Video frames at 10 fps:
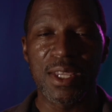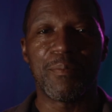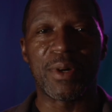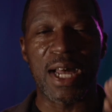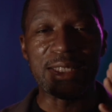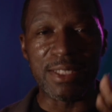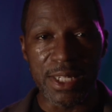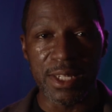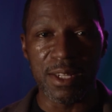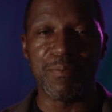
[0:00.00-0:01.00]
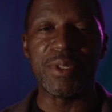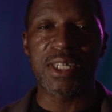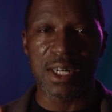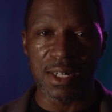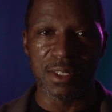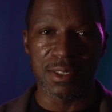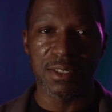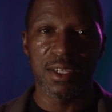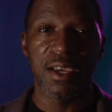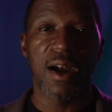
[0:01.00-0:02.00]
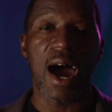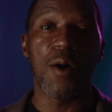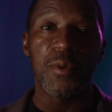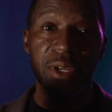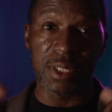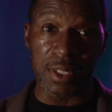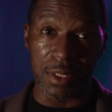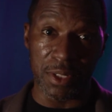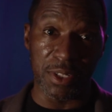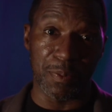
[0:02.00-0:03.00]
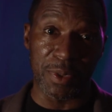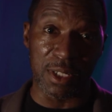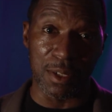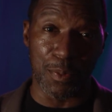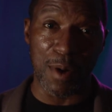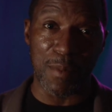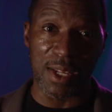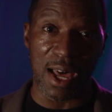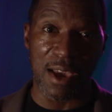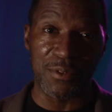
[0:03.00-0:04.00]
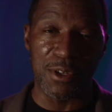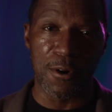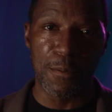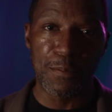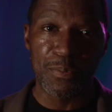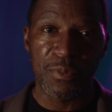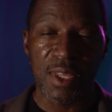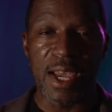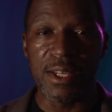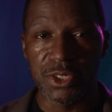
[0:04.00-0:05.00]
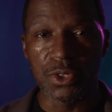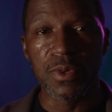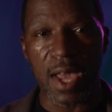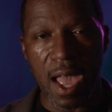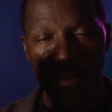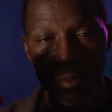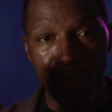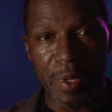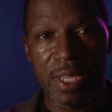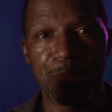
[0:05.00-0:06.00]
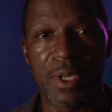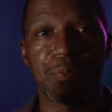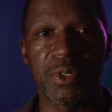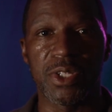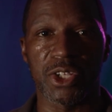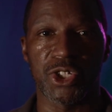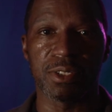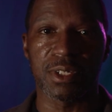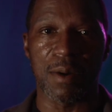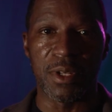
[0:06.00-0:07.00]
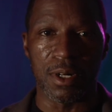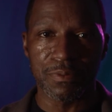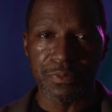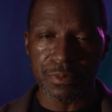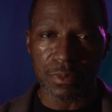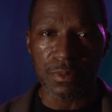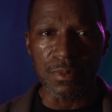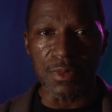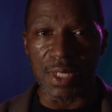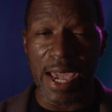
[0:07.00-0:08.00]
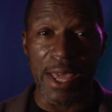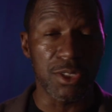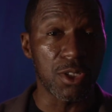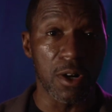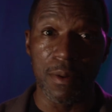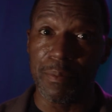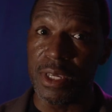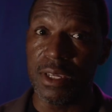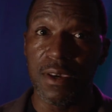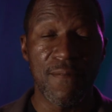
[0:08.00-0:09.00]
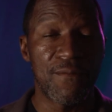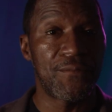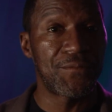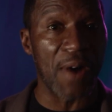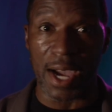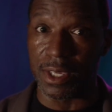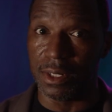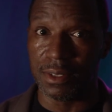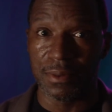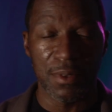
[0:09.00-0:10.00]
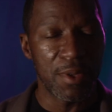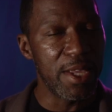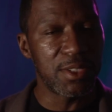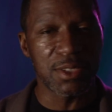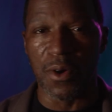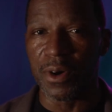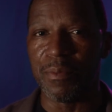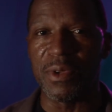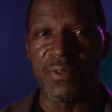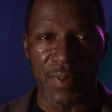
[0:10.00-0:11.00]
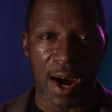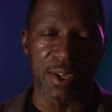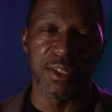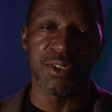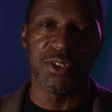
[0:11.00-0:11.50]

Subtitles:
but I did it because I wanted to get to this particular point in my life, And soon I have a big production that's coming up, and it's gonna be fire. It's going to be fire,